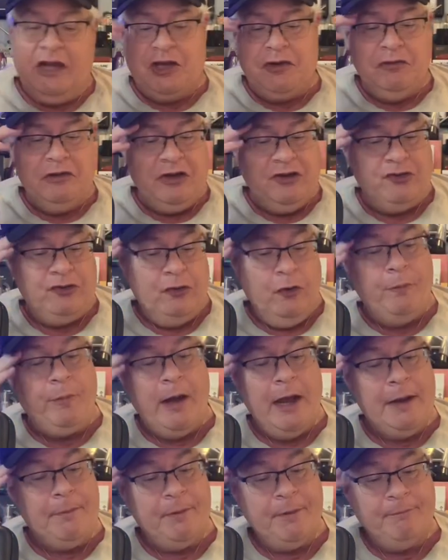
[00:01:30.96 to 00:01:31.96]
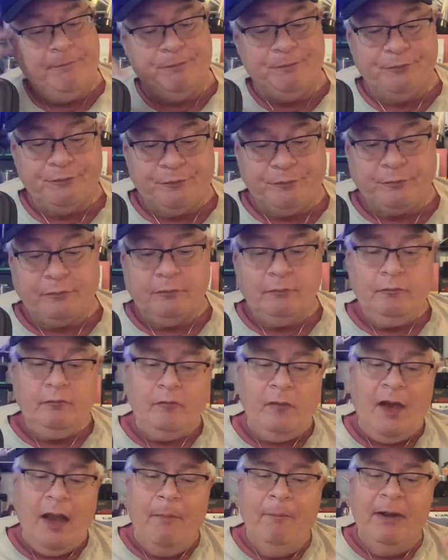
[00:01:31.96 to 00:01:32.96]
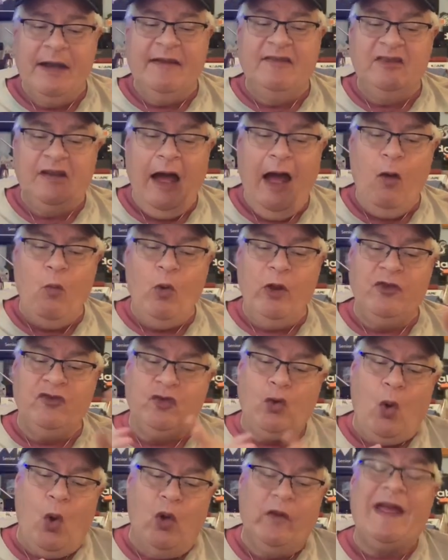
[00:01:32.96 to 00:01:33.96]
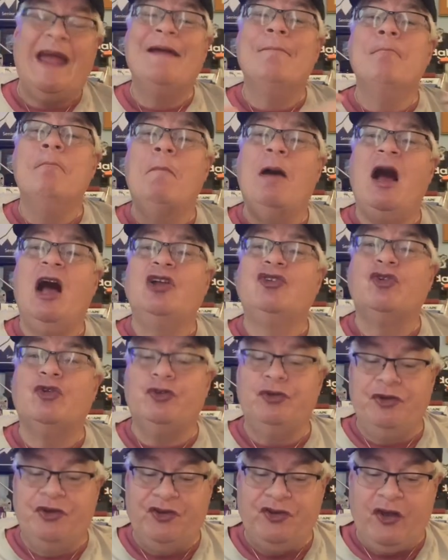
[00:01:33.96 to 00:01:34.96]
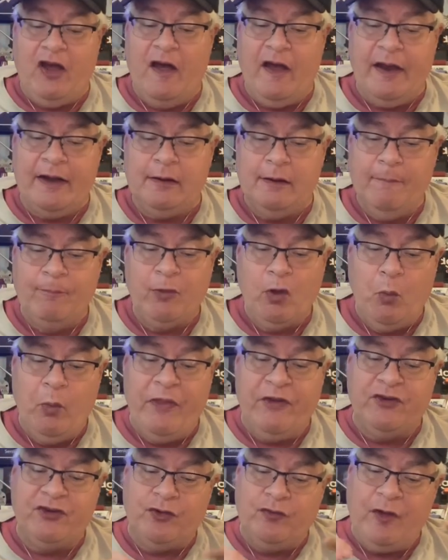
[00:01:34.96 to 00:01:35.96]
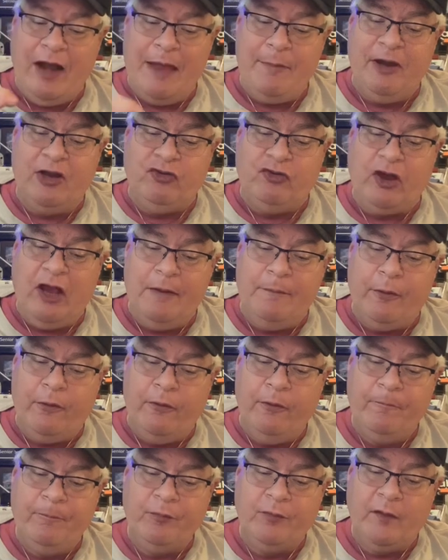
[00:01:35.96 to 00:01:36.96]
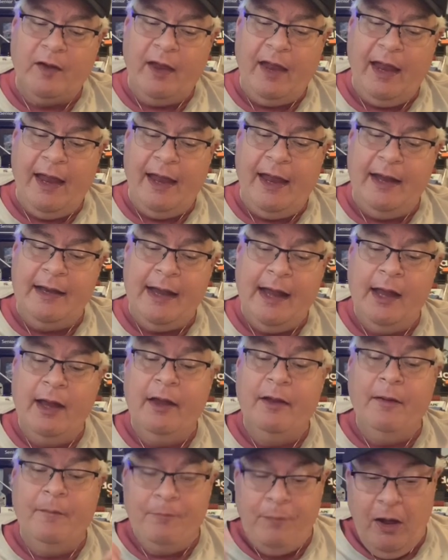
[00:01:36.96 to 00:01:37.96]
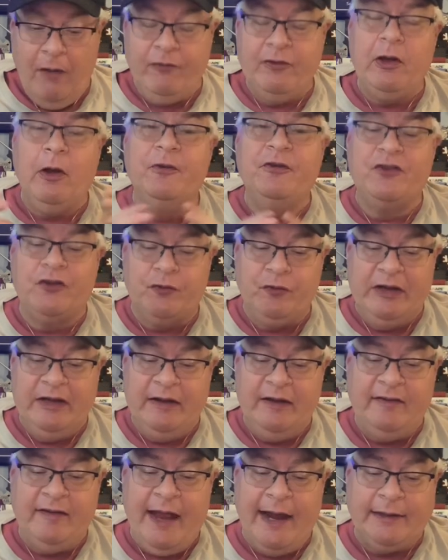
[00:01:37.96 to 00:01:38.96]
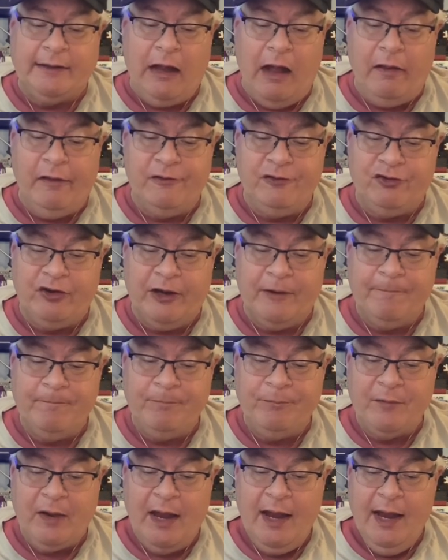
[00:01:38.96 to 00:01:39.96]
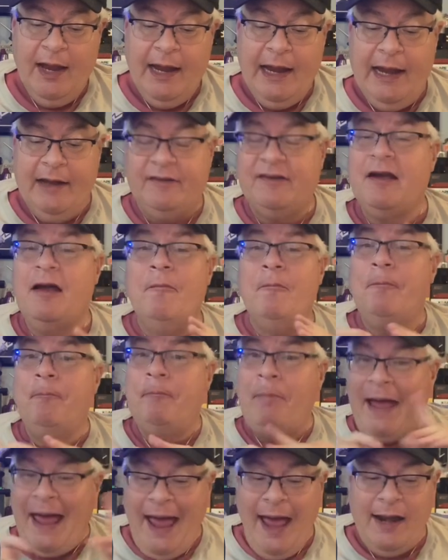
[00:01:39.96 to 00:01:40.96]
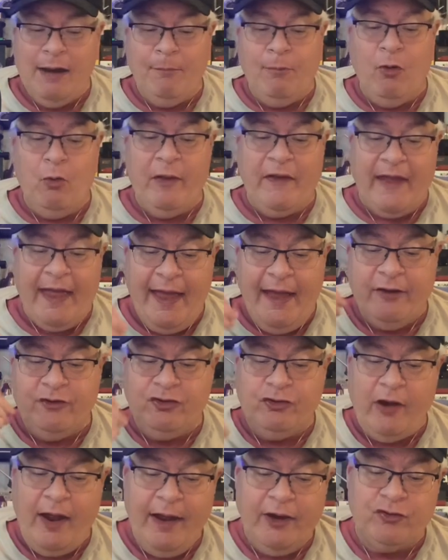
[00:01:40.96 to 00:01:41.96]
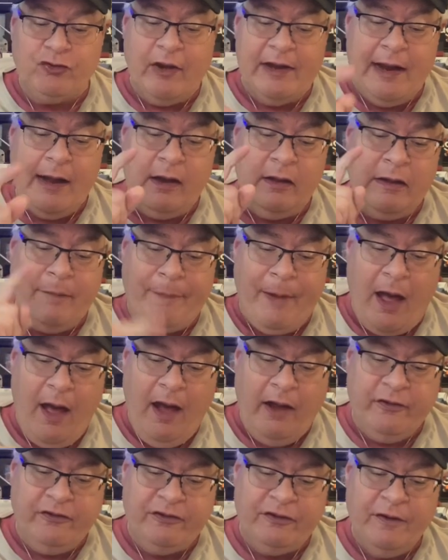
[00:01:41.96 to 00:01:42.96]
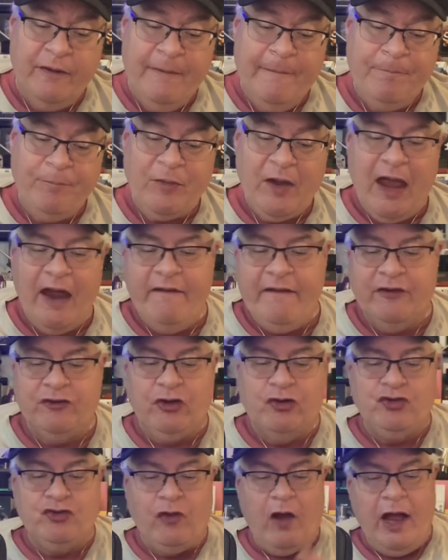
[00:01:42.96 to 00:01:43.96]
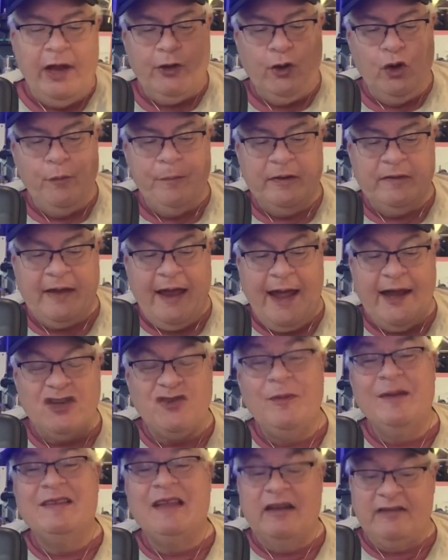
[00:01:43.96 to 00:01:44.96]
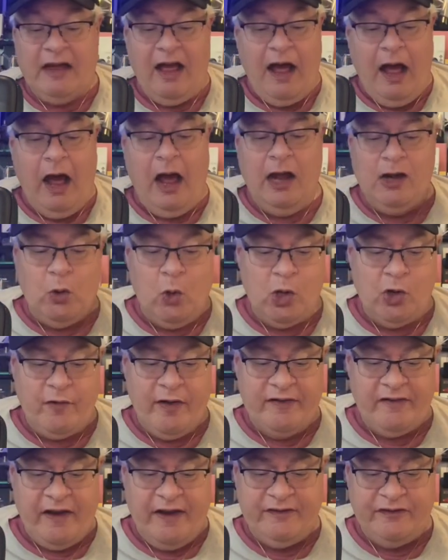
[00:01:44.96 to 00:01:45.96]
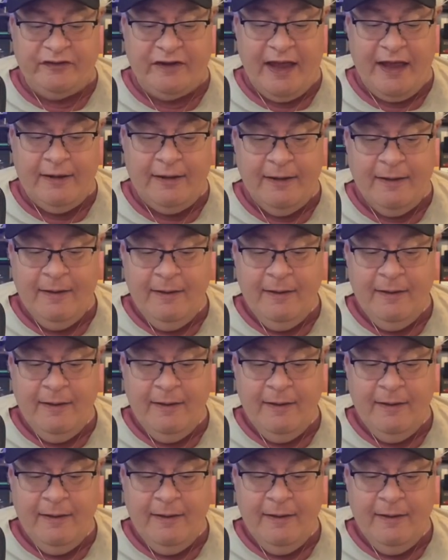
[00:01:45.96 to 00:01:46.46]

a traditional pipe, but it's got what is called a modular design with a ceramic chamber and Puffco's 3D technology. It's compatible with extracts right out of the box, and there's a dry herb attachment that's on order, as I said.